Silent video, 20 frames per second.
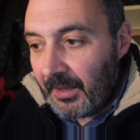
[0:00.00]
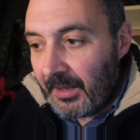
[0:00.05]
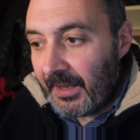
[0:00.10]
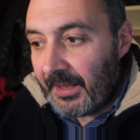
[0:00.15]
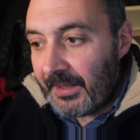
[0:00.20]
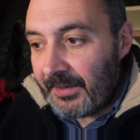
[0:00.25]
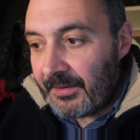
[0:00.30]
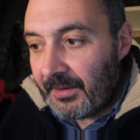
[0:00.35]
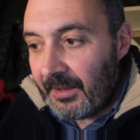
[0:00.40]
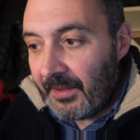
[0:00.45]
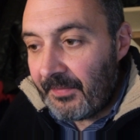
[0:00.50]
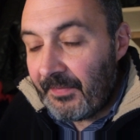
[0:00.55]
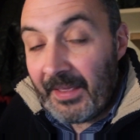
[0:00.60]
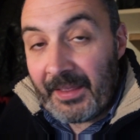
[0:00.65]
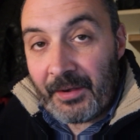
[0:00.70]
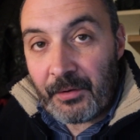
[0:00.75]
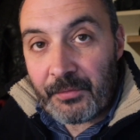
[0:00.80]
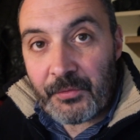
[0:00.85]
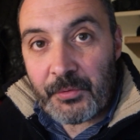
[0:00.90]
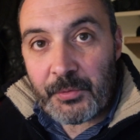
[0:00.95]
And
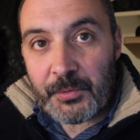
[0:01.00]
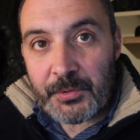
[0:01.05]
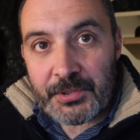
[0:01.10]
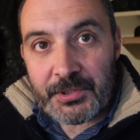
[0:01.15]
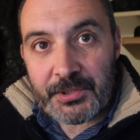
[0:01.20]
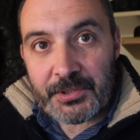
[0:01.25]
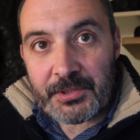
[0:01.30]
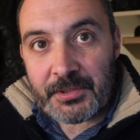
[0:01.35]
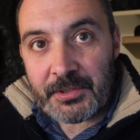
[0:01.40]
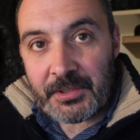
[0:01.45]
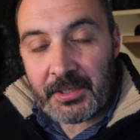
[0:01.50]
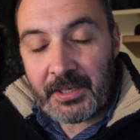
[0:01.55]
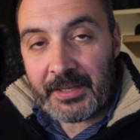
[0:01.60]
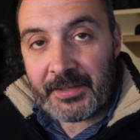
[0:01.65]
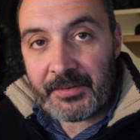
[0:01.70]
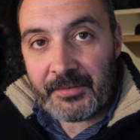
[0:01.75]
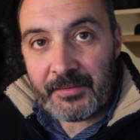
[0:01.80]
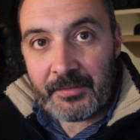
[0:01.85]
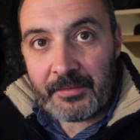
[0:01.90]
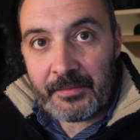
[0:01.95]
that, of course,
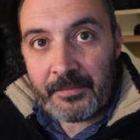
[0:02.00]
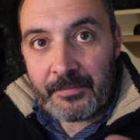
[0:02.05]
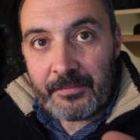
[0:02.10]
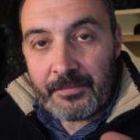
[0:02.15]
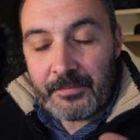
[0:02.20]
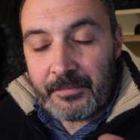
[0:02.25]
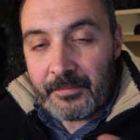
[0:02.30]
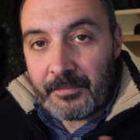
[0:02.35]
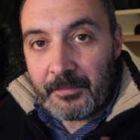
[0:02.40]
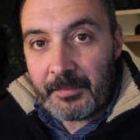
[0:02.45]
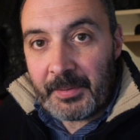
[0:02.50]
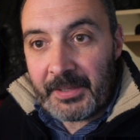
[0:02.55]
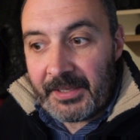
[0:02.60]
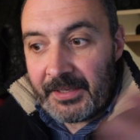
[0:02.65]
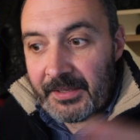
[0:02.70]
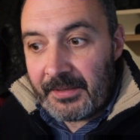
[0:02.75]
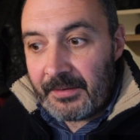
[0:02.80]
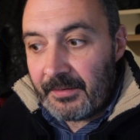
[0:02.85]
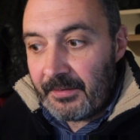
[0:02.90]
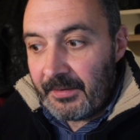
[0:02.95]
can
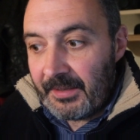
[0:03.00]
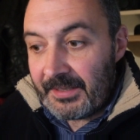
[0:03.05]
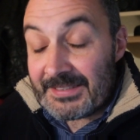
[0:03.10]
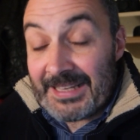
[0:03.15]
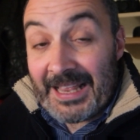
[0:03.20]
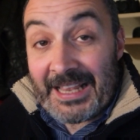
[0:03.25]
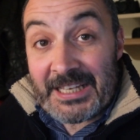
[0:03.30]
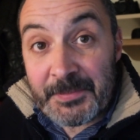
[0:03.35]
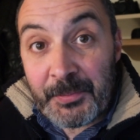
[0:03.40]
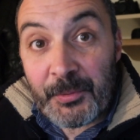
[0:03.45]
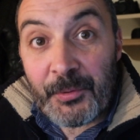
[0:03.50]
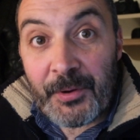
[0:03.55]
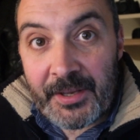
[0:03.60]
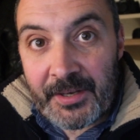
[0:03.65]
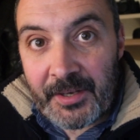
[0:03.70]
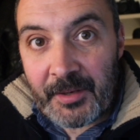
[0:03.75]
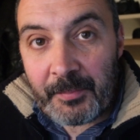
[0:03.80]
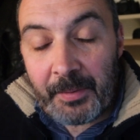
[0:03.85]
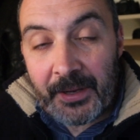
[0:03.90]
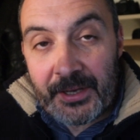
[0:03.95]
be
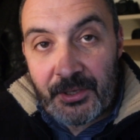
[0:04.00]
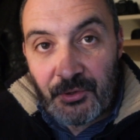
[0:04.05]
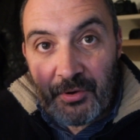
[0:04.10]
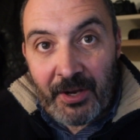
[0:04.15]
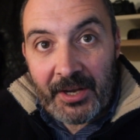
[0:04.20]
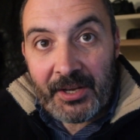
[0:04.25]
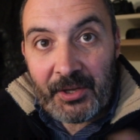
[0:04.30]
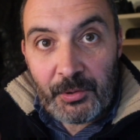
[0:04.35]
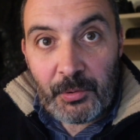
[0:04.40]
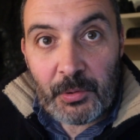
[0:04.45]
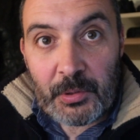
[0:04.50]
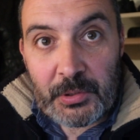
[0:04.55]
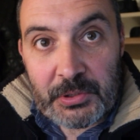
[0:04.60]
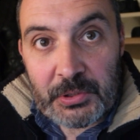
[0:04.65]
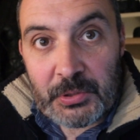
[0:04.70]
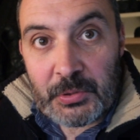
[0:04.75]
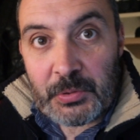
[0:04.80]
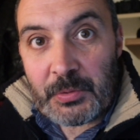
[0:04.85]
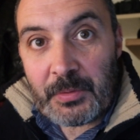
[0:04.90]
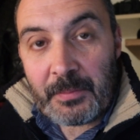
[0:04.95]
exasperated by trying to
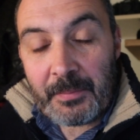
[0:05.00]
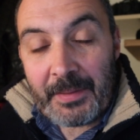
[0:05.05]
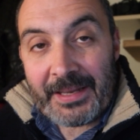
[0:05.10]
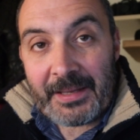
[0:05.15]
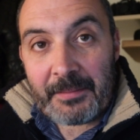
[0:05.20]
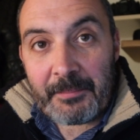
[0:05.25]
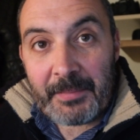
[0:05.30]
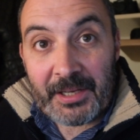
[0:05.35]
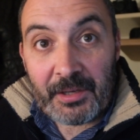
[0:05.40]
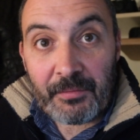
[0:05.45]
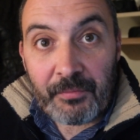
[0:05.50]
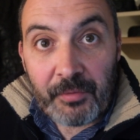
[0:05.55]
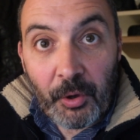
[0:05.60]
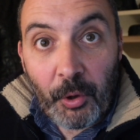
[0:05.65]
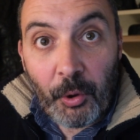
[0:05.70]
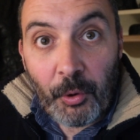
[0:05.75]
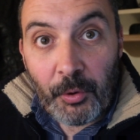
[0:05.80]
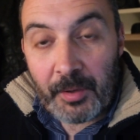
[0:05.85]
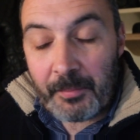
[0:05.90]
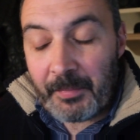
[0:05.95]
also make a
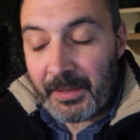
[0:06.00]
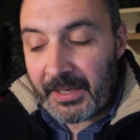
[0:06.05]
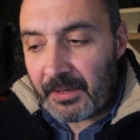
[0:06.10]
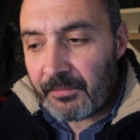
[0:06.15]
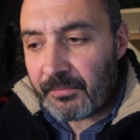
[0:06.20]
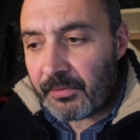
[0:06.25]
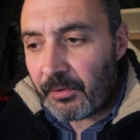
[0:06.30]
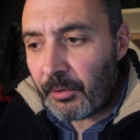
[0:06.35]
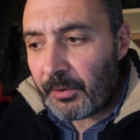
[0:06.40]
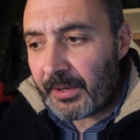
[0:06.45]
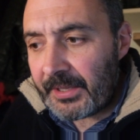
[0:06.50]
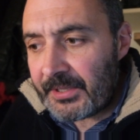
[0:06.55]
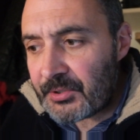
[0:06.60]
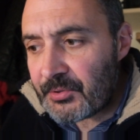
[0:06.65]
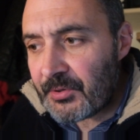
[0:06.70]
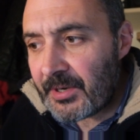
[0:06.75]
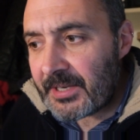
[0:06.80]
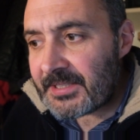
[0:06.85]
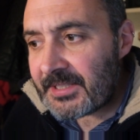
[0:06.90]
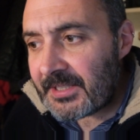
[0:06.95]
vlog and make a vlog
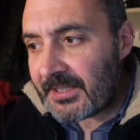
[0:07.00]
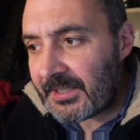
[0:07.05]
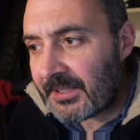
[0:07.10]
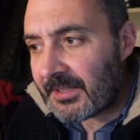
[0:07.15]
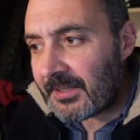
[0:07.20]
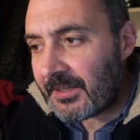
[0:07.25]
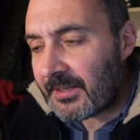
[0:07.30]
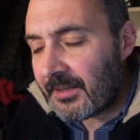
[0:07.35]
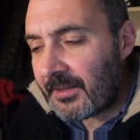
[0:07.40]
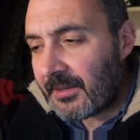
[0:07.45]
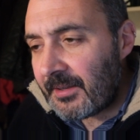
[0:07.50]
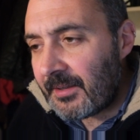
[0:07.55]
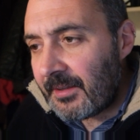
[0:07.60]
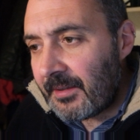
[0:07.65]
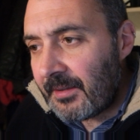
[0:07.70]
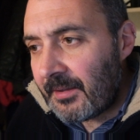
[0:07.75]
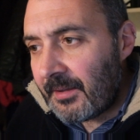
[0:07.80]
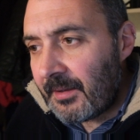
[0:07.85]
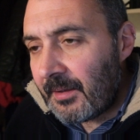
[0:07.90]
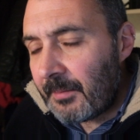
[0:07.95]
interesting.
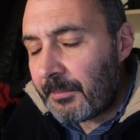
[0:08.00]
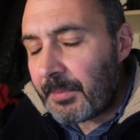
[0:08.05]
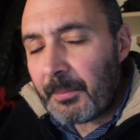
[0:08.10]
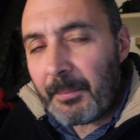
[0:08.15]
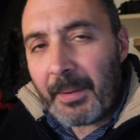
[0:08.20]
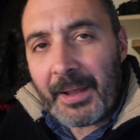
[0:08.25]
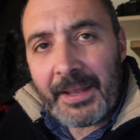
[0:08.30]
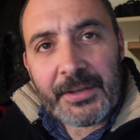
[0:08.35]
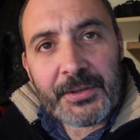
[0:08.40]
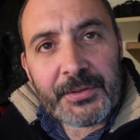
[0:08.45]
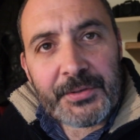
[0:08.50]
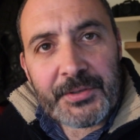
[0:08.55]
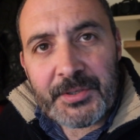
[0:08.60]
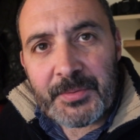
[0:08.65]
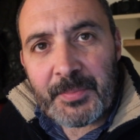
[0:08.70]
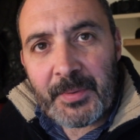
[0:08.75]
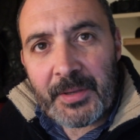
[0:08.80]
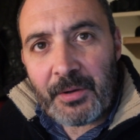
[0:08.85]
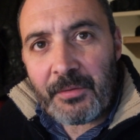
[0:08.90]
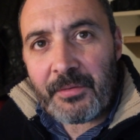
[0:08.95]
But my
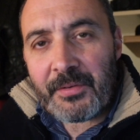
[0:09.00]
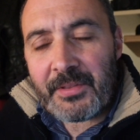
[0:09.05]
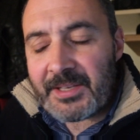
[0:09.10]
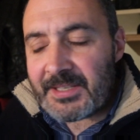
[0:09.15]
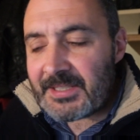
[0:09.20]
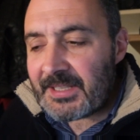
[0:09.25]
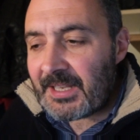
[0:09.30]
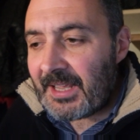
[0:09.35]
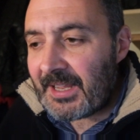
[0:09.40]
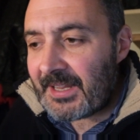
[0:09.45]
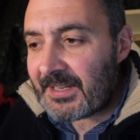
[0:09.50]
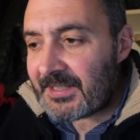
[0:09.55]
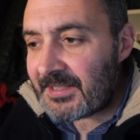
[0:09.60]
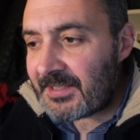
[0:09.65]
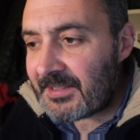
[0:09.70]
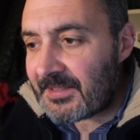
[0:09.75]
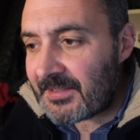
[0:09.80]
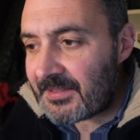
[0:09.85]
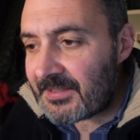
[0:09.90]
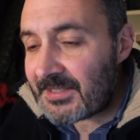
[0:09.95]
goodness me, over these
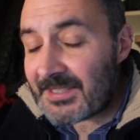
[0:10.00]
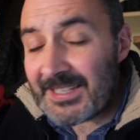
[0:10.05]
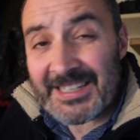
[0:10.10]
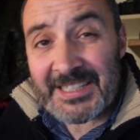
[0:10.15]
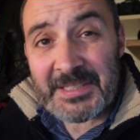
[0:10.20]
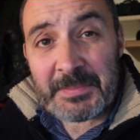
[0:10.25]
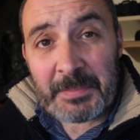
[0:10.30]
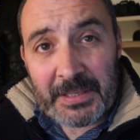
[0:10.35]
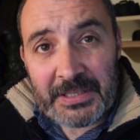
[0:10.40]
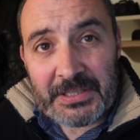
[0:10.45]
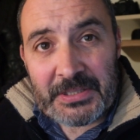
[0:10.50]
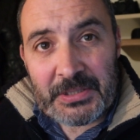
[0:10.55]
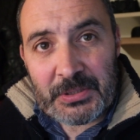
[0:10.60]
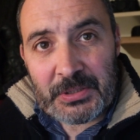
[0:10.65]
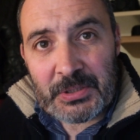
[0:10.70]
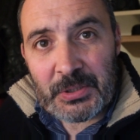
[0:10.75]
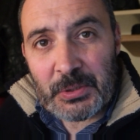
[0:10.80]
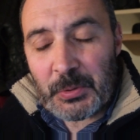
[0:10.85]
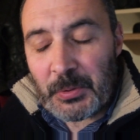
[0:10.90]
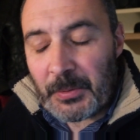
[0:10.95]
last 6 months or
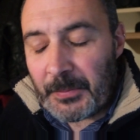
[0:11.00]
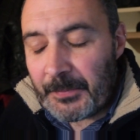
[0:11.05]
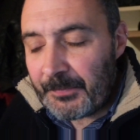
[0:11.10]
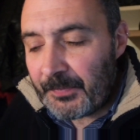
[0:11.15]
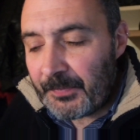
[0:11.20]
so,